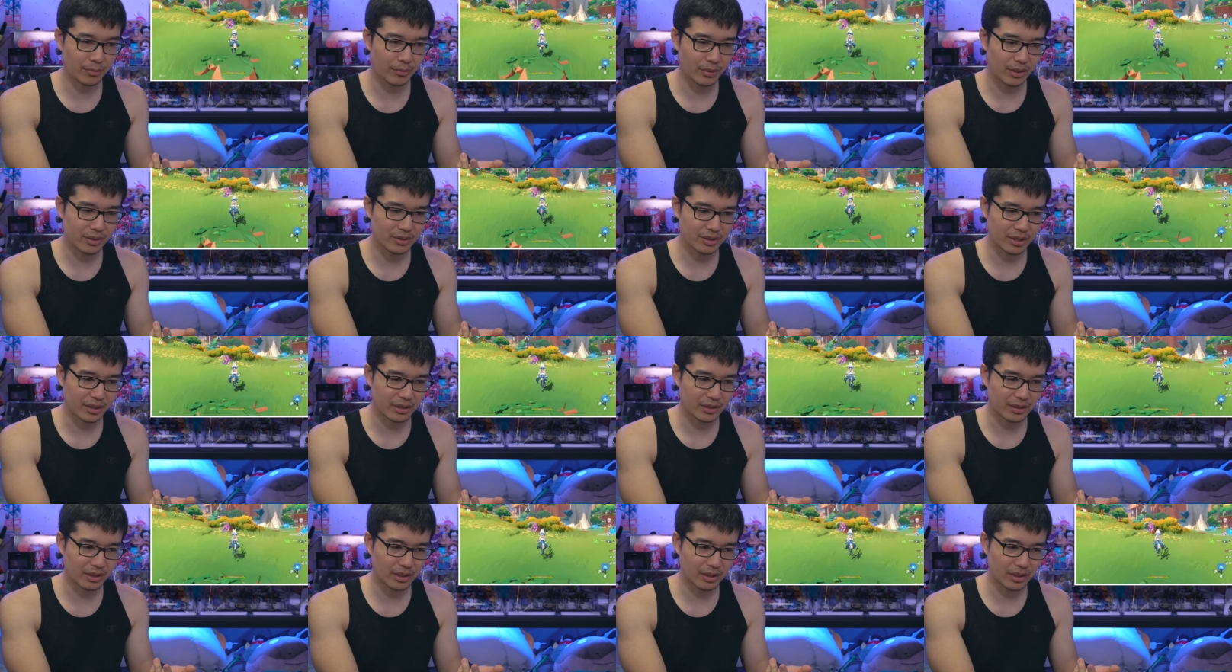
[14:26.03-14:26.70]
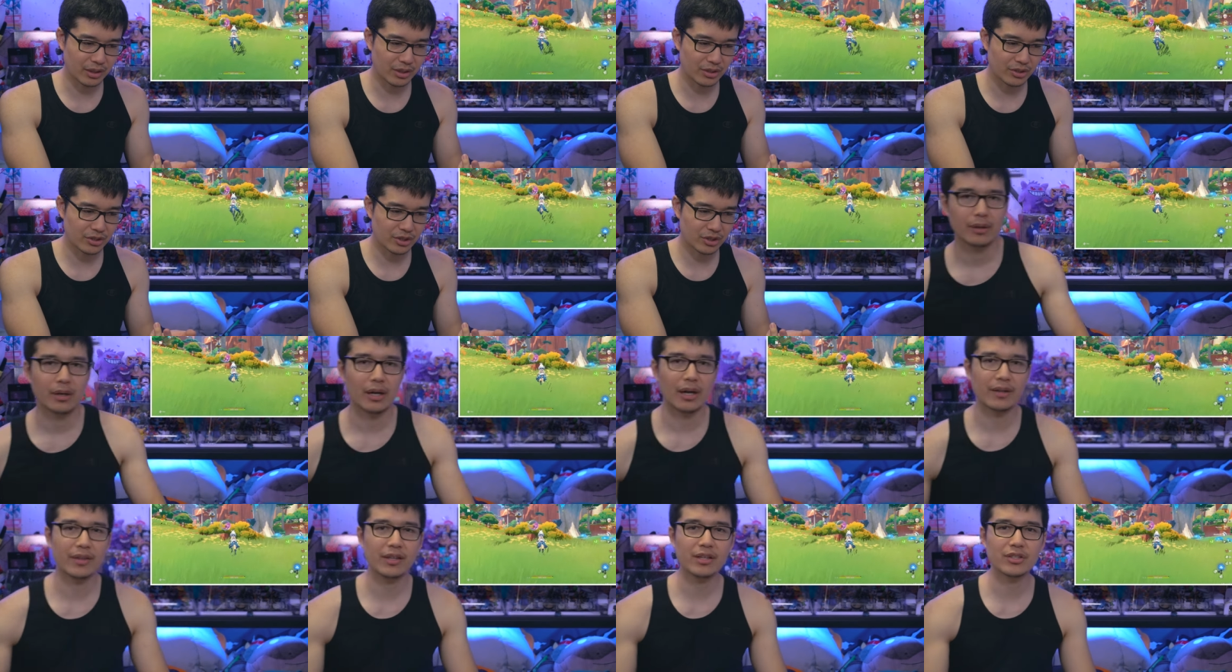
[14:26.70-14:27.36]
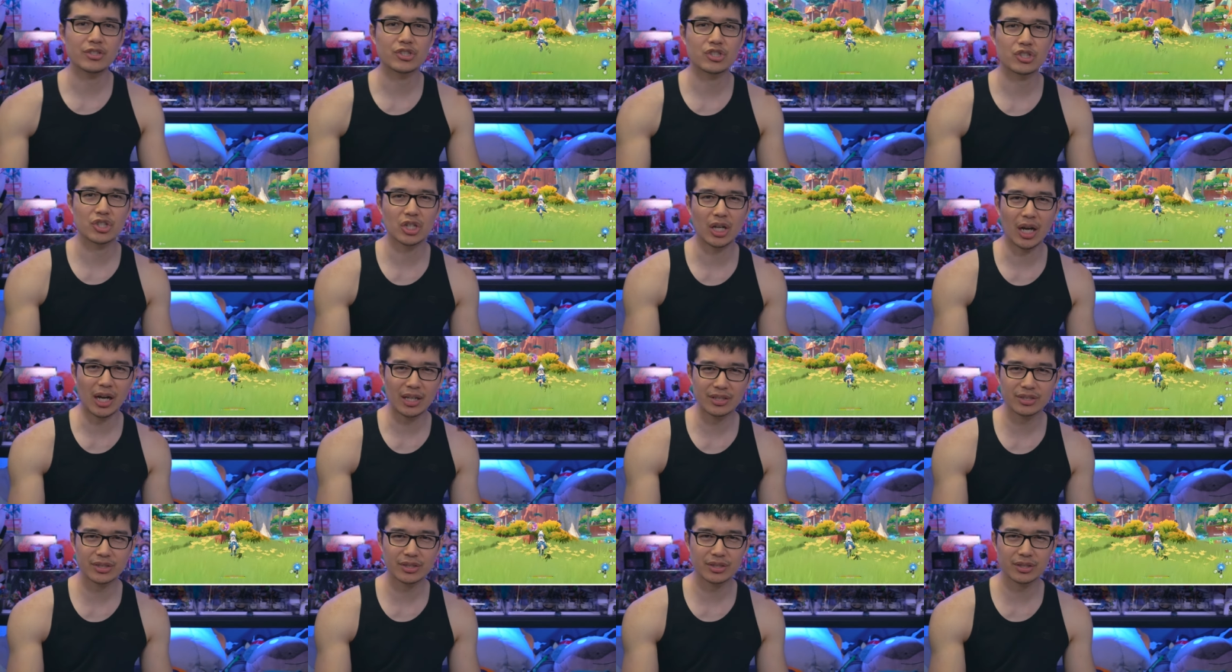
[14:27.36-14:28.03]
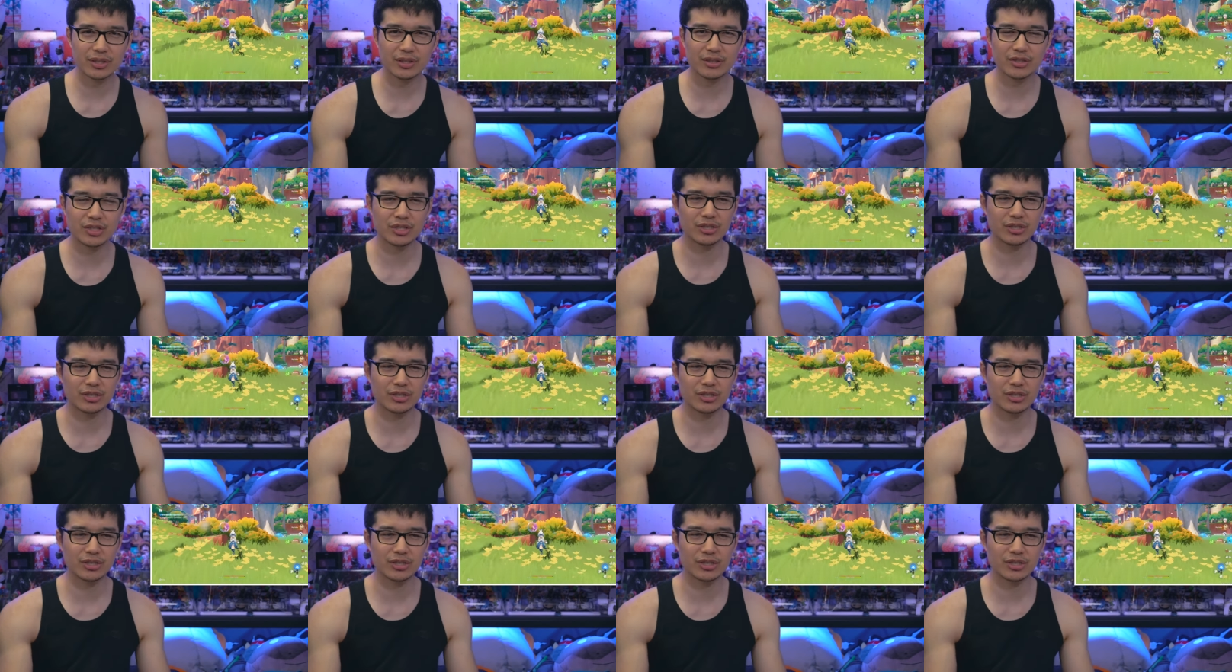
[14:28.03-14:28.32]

but it's like uh, I think it's Chasca.